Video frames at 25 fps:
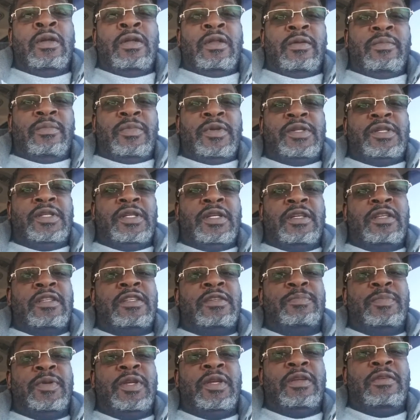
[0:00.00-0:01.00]
the Michigan
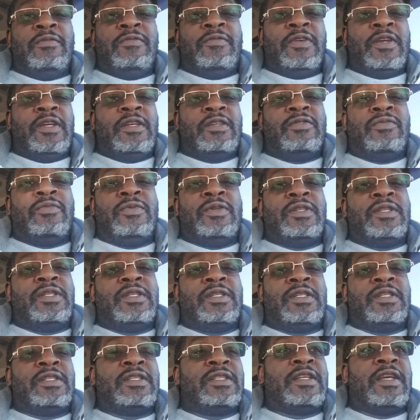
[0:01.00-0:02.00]
Speed Fest, which
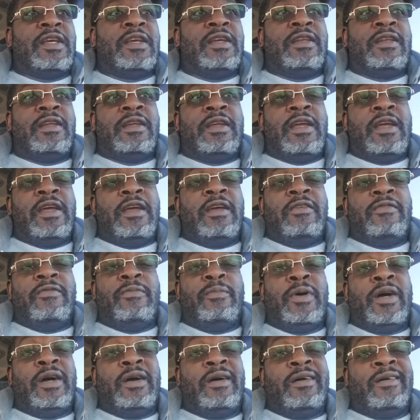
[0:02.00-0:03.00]
is a standing half
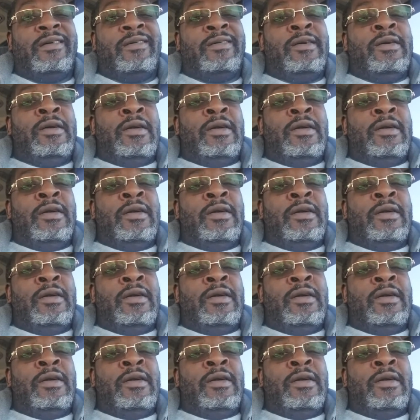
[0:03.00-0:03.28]
mile.